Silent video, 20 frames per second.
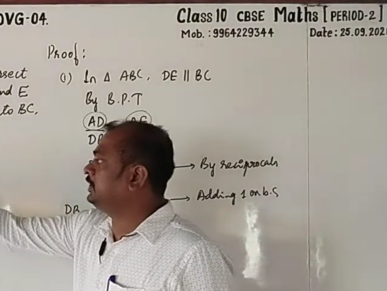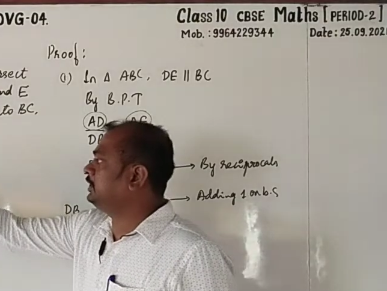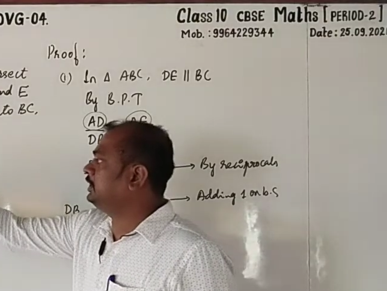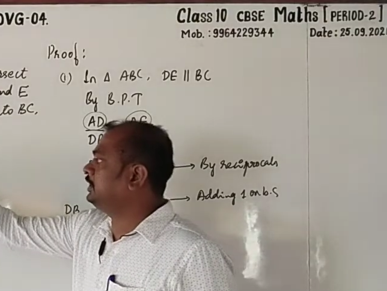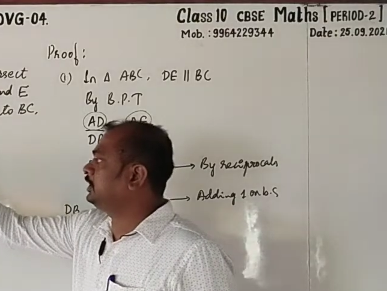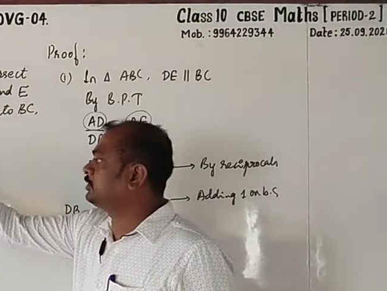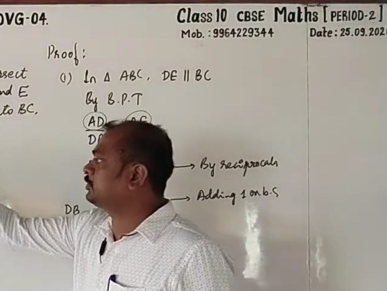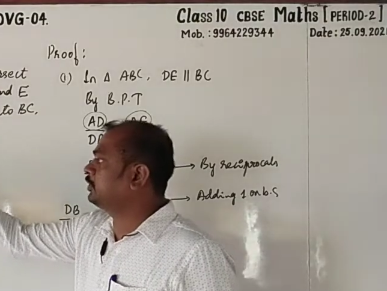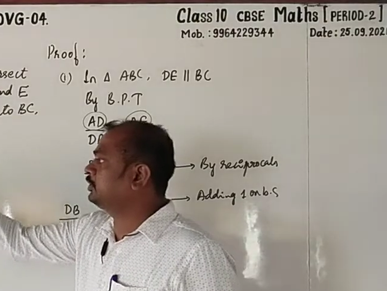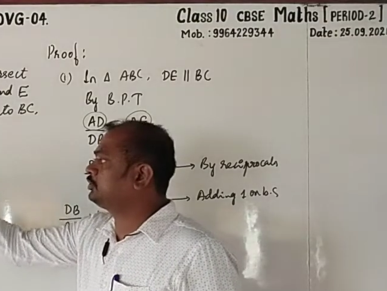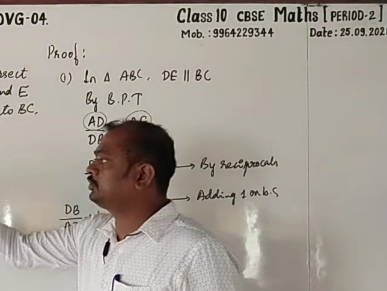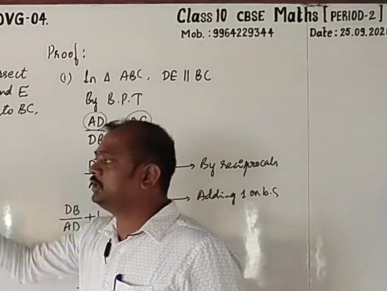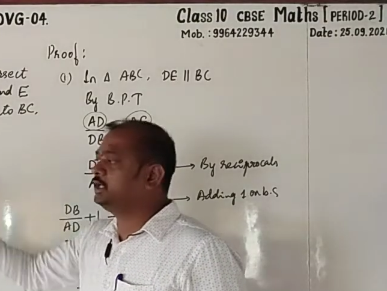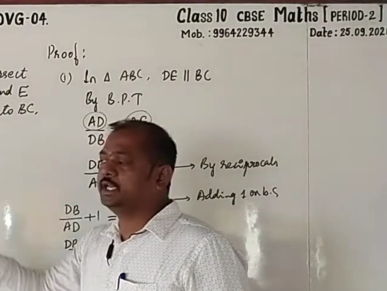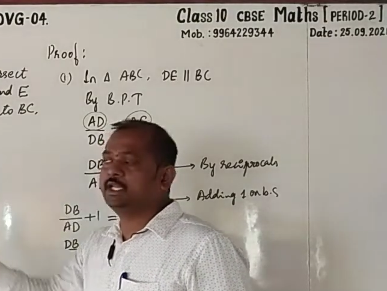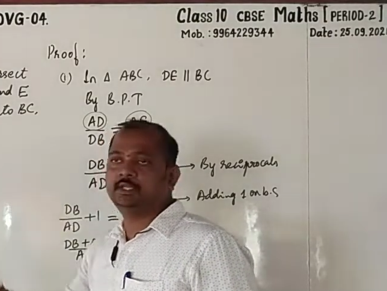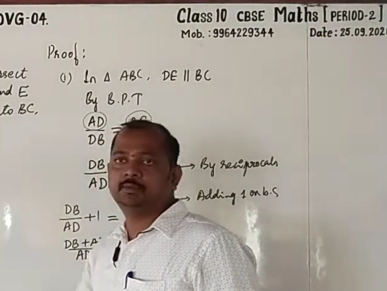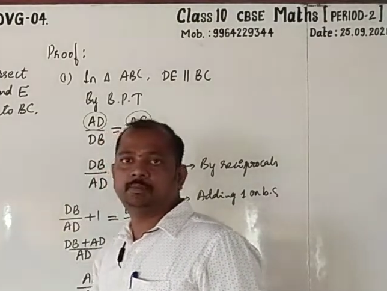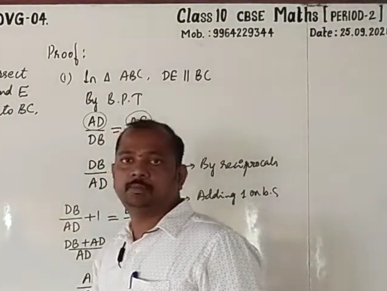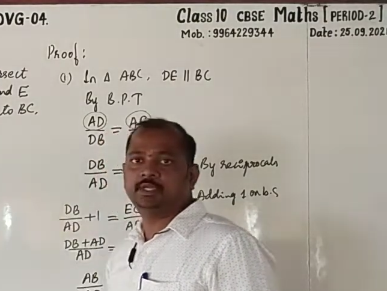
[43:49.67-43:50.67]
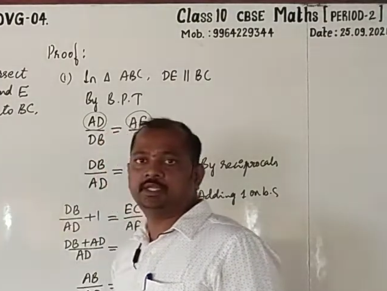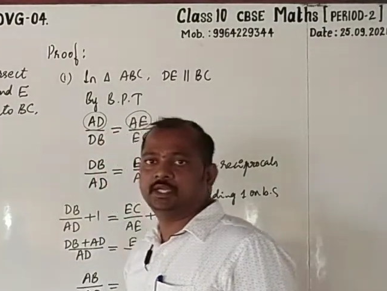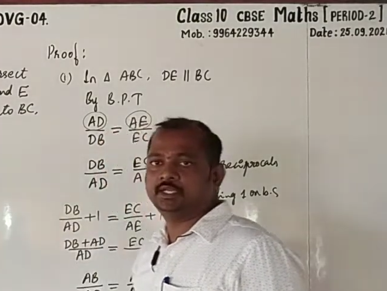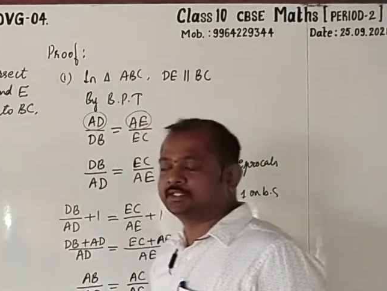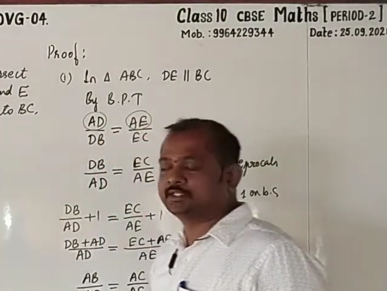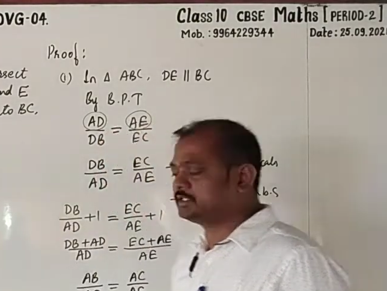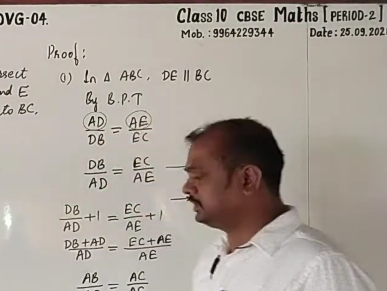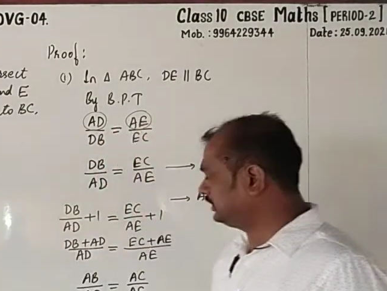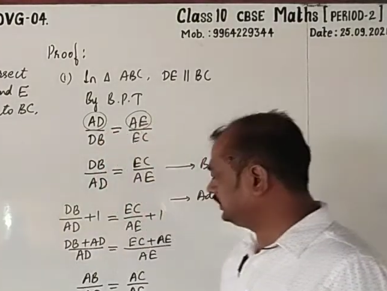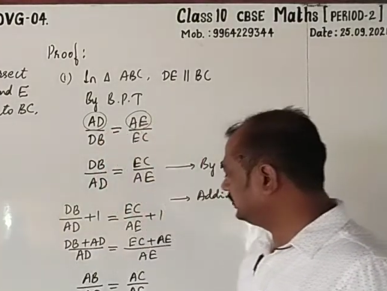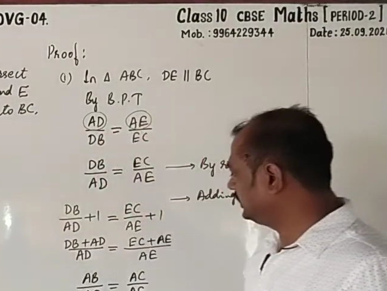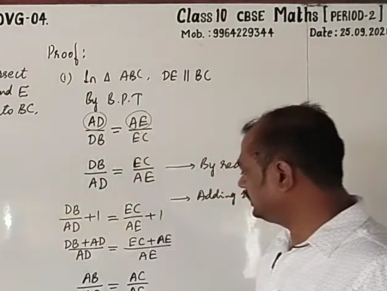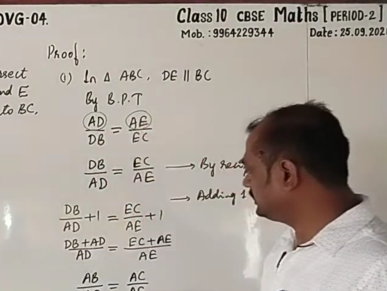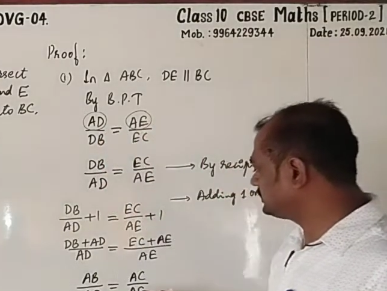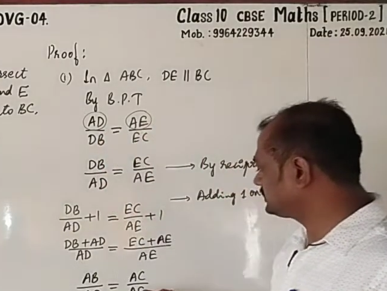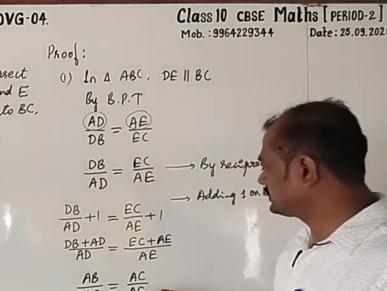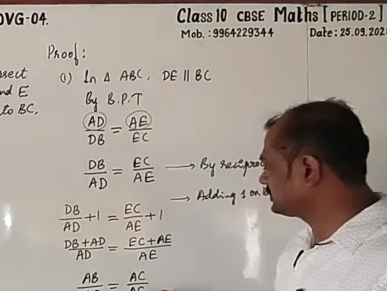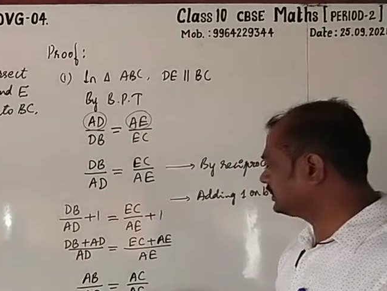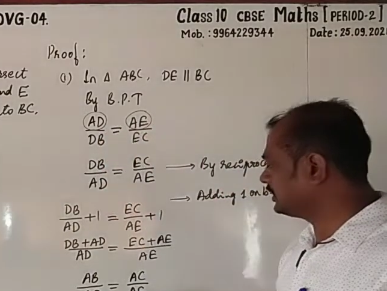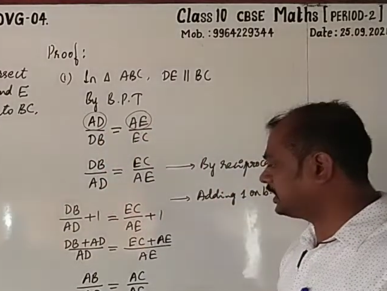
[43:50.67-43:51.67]
equal to AE by AC.
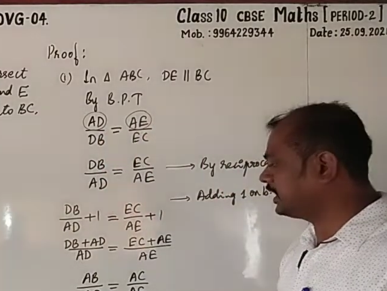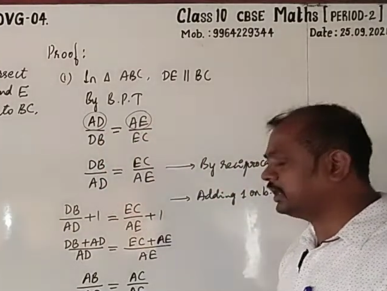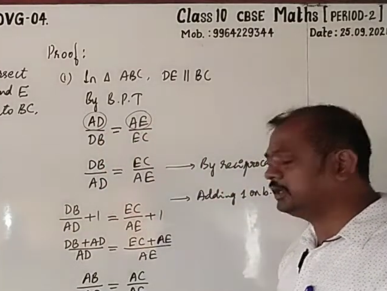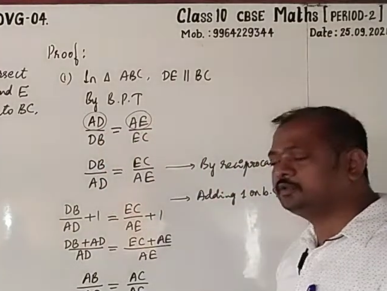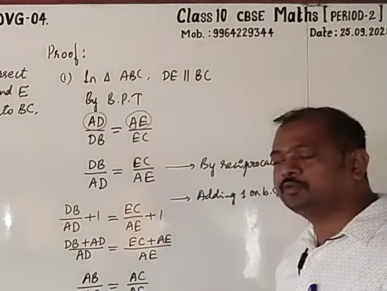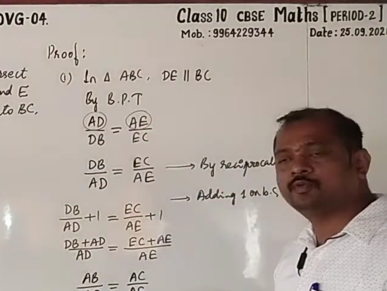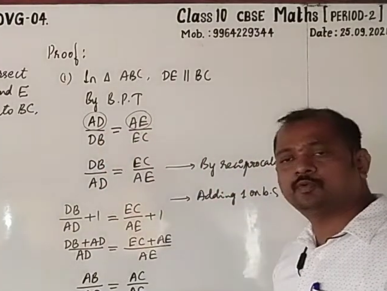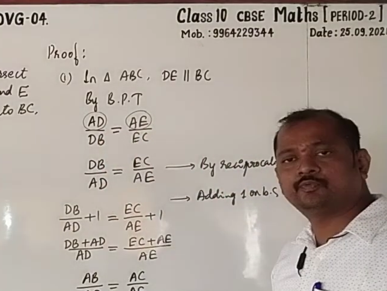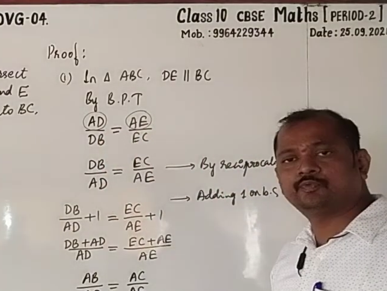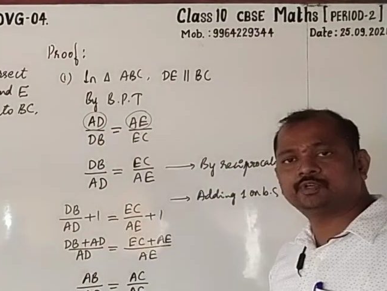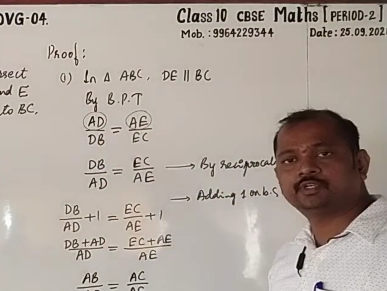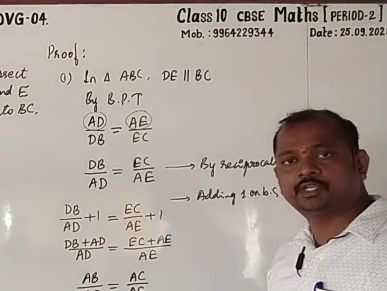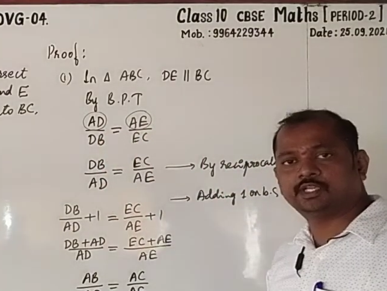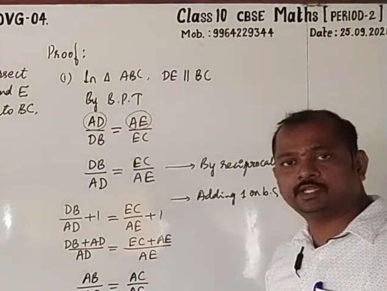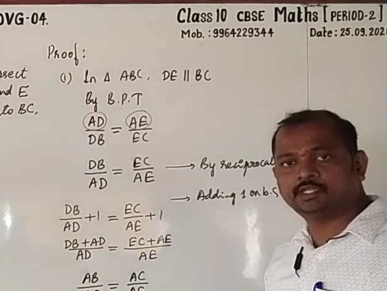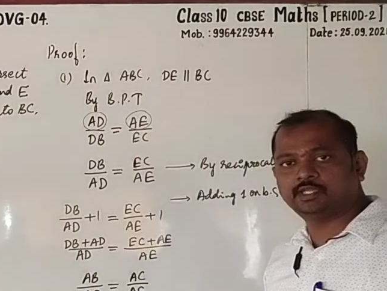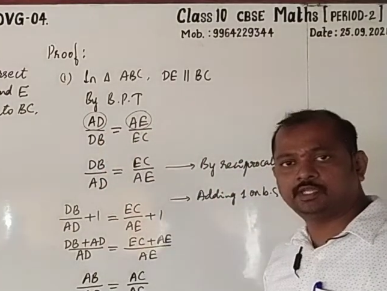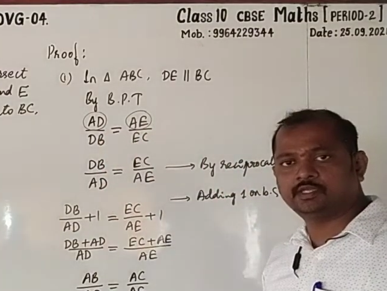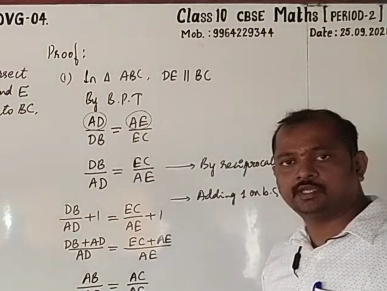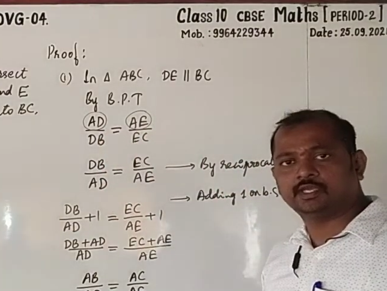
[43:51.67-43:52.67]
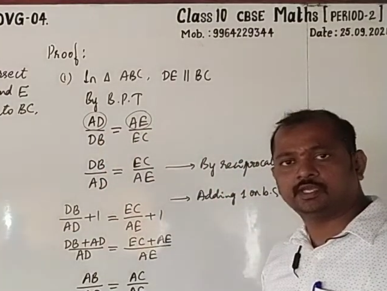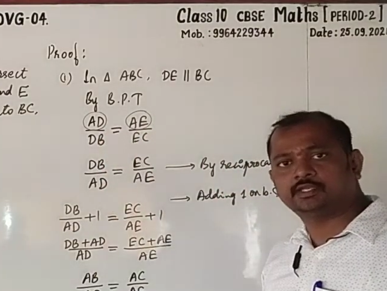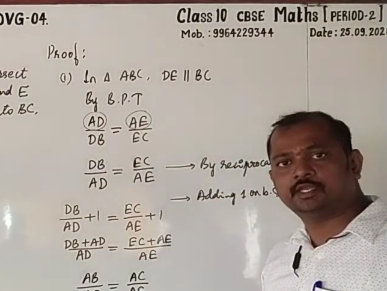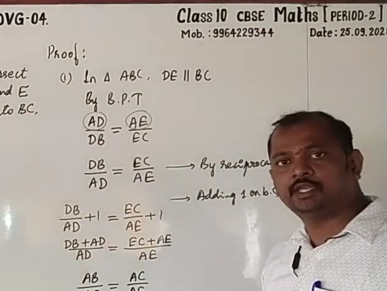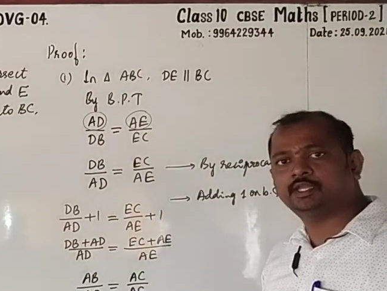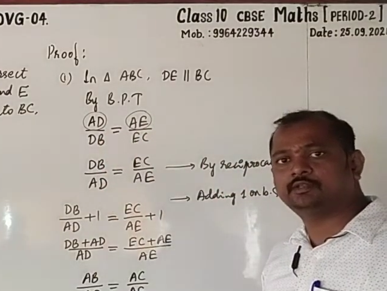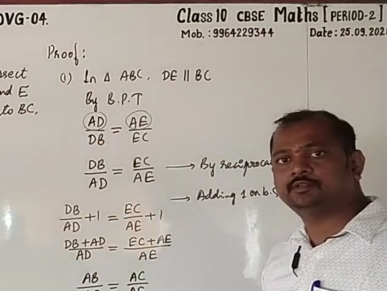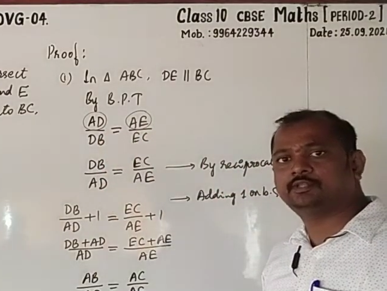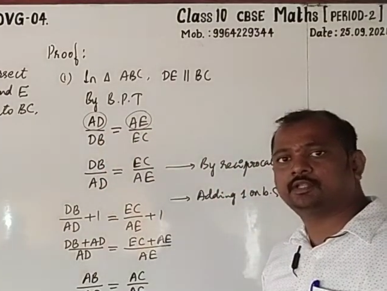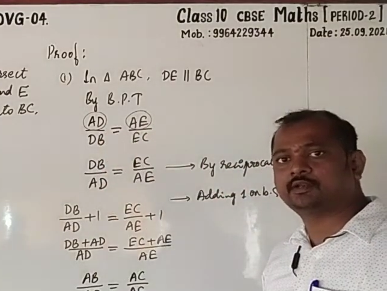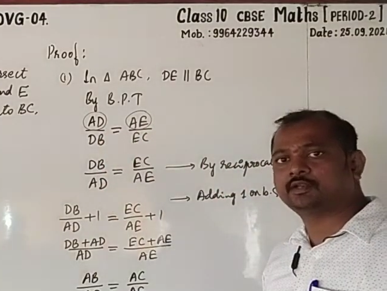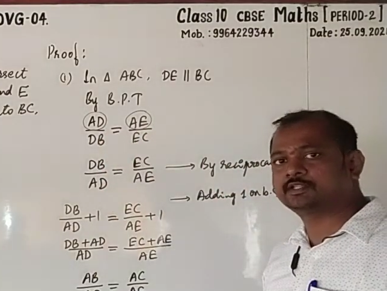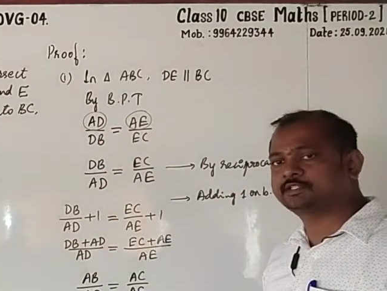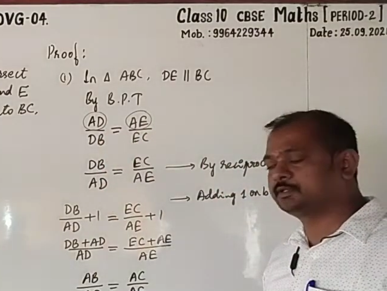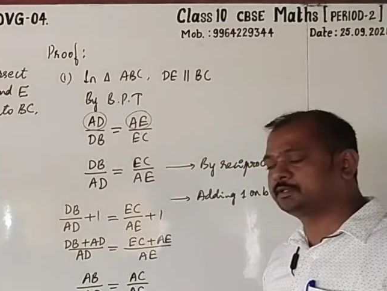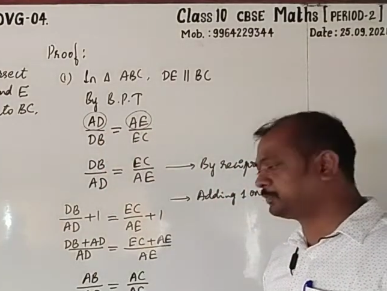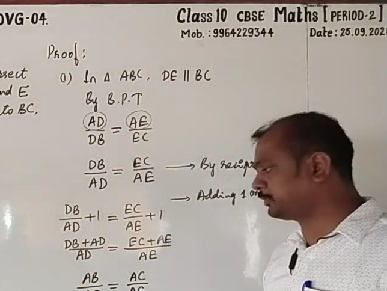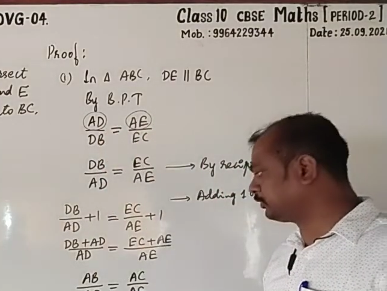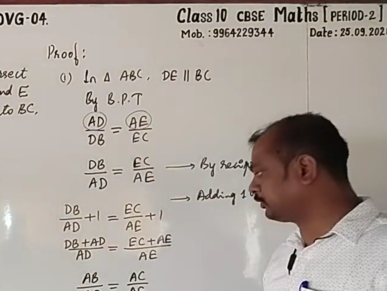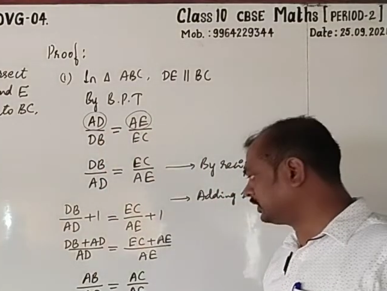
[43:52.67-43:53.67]
Hence, I go for taking again the
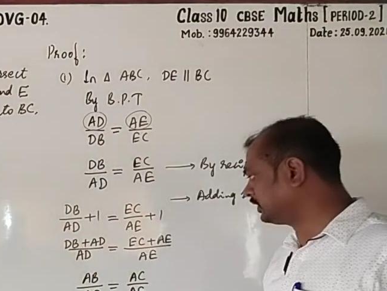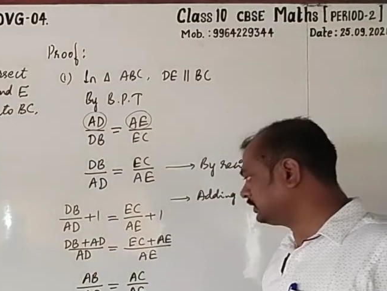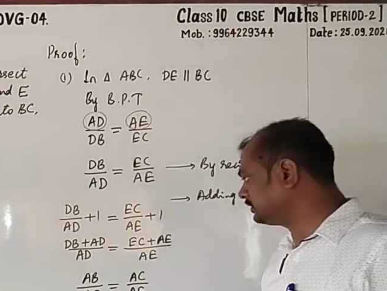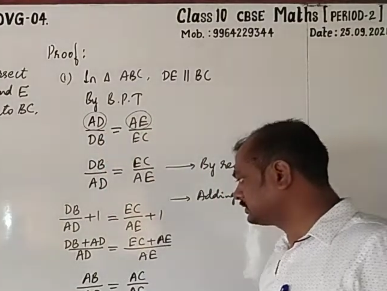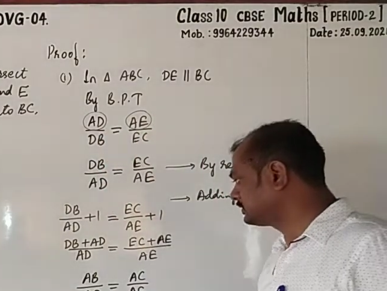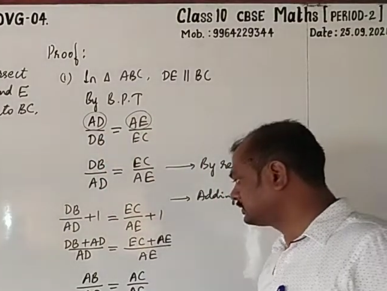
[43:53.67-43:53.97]
reciprocals.